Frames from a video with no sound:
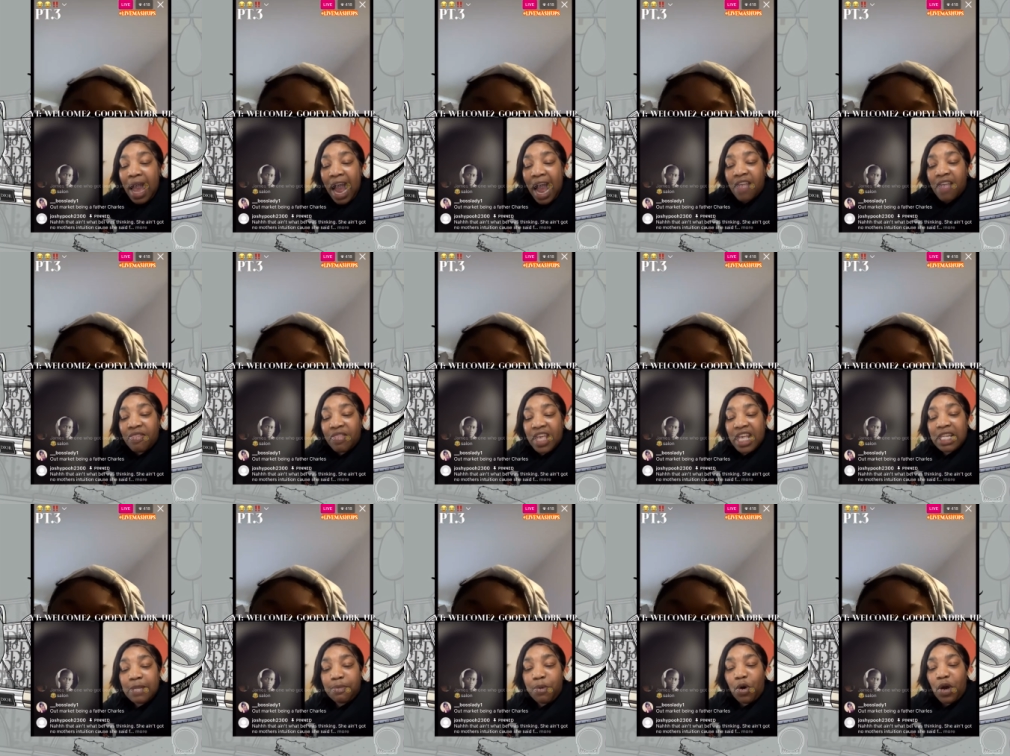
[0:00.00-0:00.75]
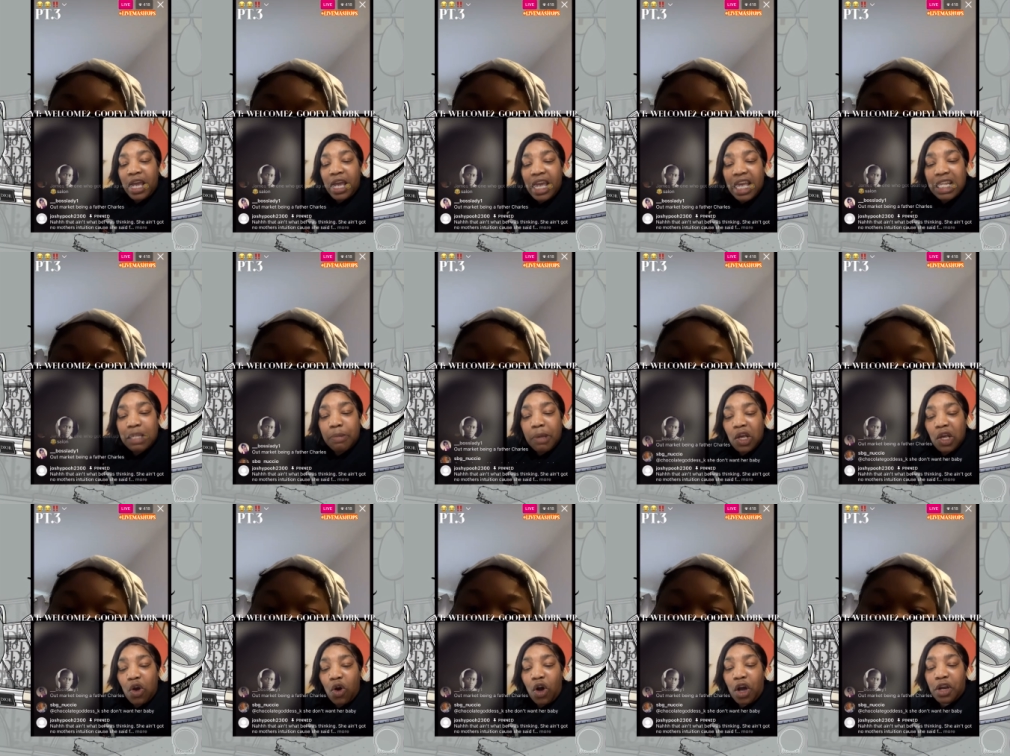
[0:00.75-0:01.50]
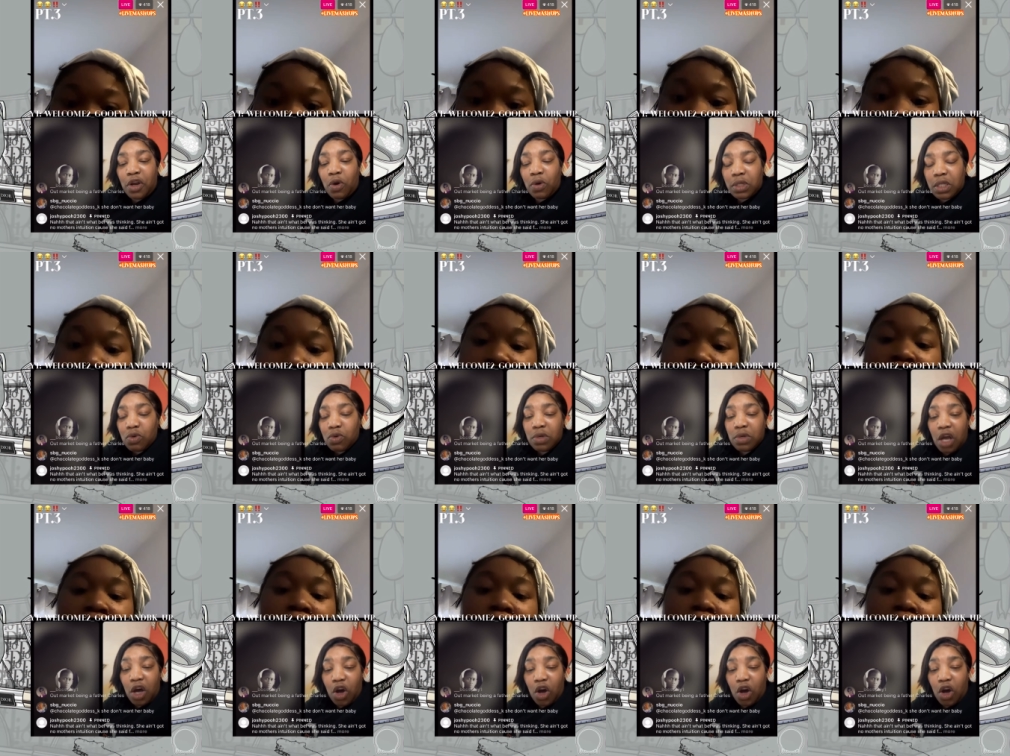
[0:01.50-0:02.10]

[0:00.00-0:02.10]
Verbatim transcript: At this point, it's been going on it too